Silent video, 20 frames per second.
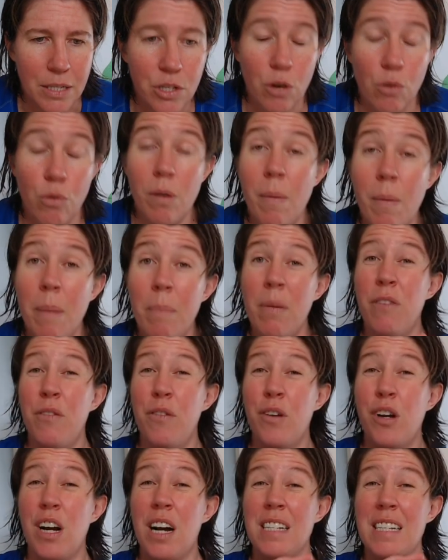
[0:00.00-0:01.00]
So remember,
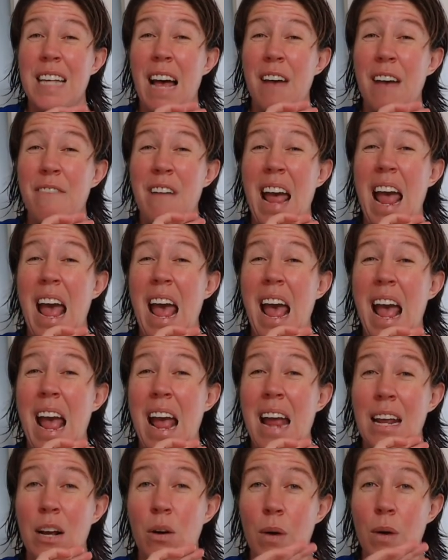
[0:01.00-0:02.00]
if you guys have
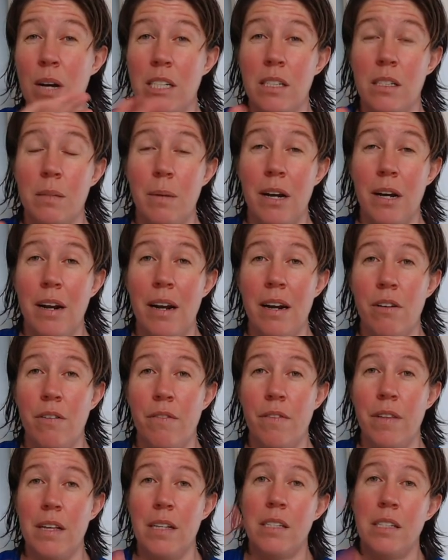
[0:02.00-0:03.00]
any questions about any
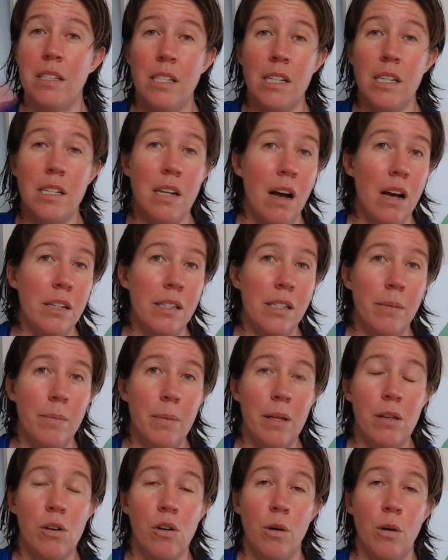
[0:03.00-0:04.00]
of this, just ask them
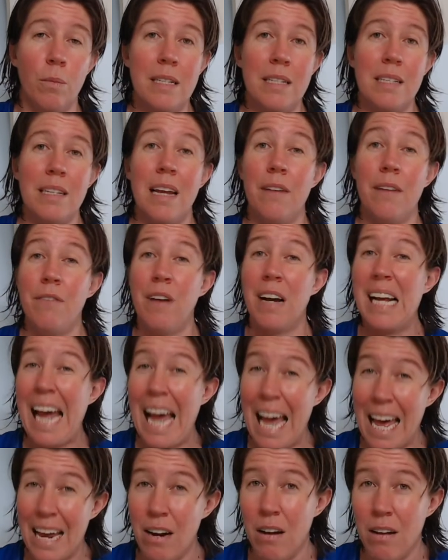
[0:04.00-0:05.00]
in the comments, and if I
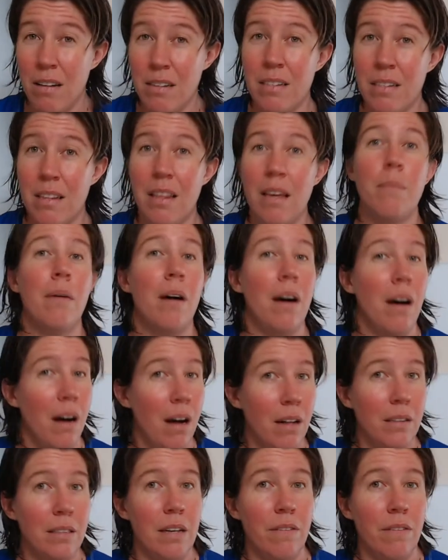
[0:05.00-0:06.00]
can answer them,
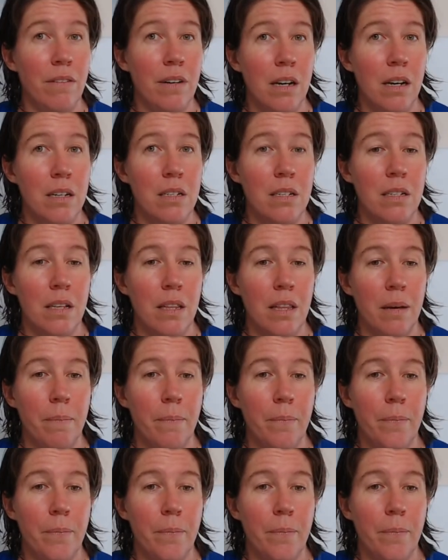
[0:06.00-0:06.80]
I'll definitely answer them.